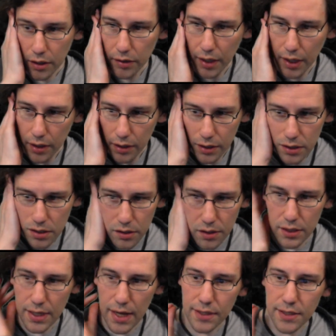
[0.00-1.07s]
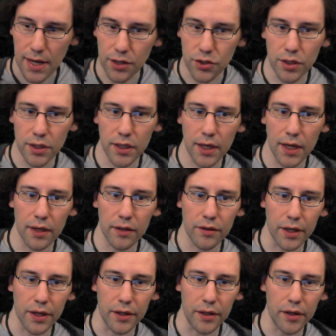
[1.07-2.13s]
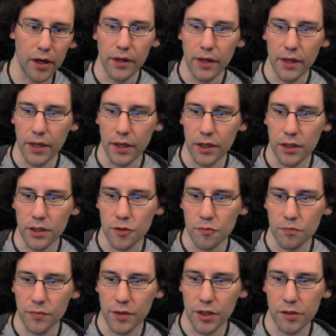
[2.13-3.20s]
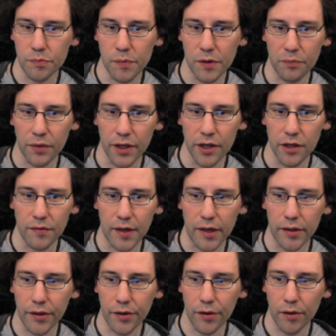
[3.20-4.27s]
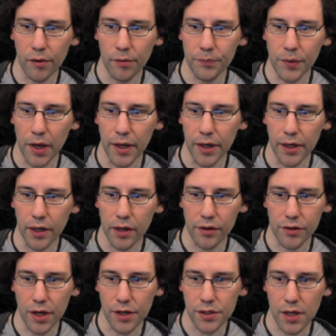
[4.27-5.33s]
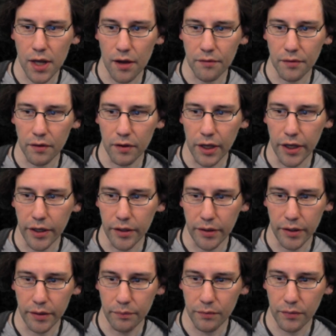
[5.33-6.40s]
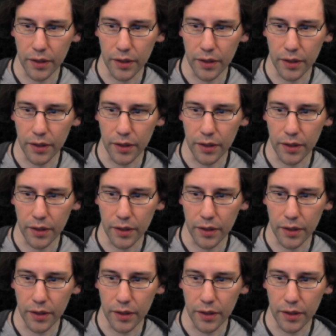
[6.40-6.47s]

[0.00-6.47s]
Okay, it's, the stats actually indicate that it is, it has been played very little, but it does have a,